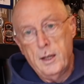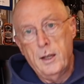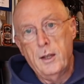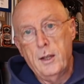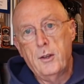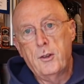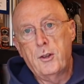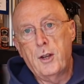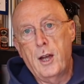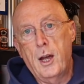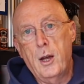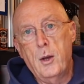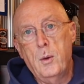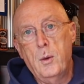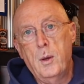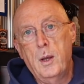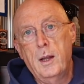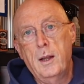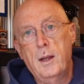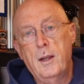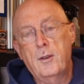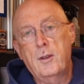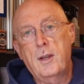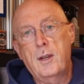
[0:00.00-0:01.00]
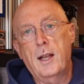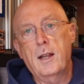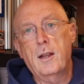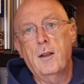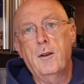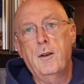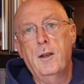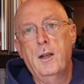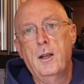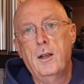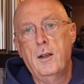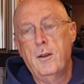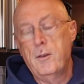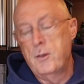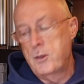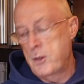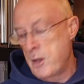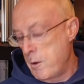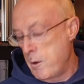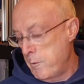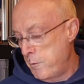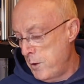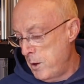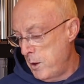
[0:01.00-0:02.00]
So let's get the
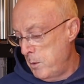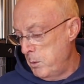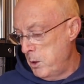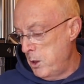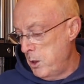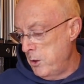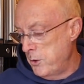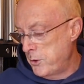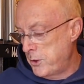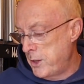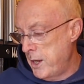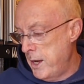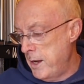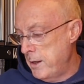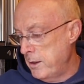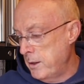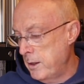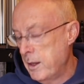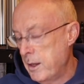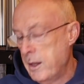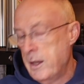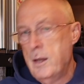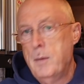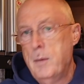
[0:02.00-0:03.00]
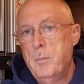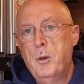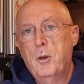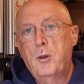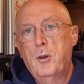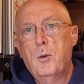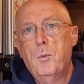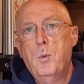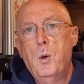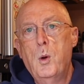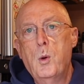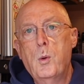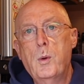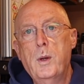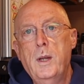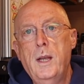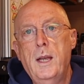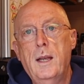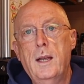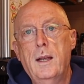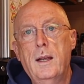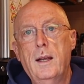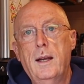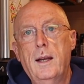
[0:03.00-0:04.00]
snow foam lance down, put some water in
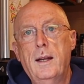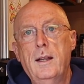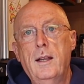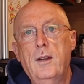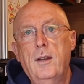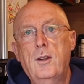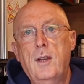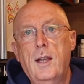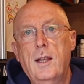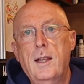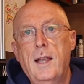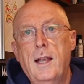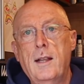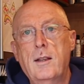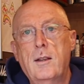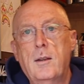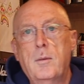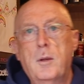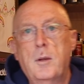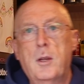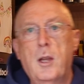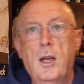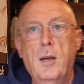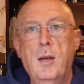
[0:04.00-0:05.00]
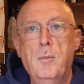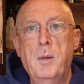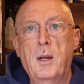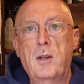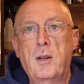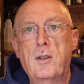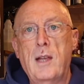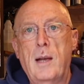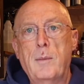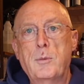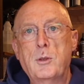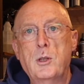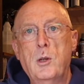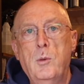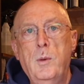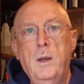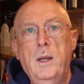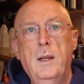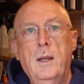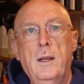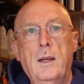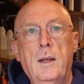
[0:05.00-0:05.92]
it, and let's get that mixed up, shall we?